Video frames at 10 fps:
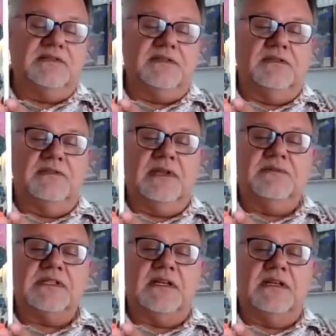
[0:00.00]
So that
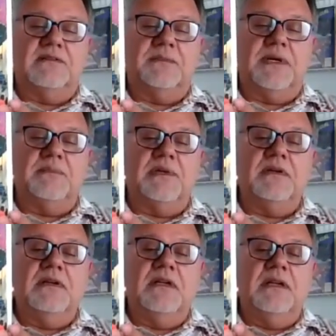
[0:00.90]
was kind of a
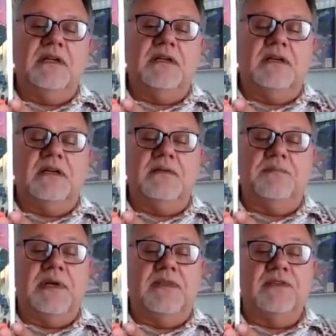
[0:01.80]
bummer.
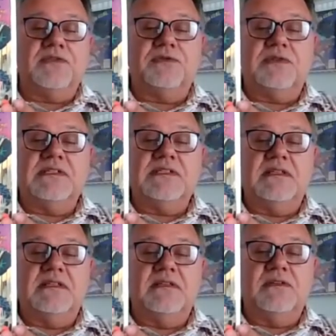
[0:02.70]
But the stories
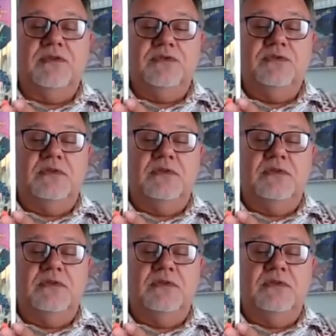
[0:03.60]
in here do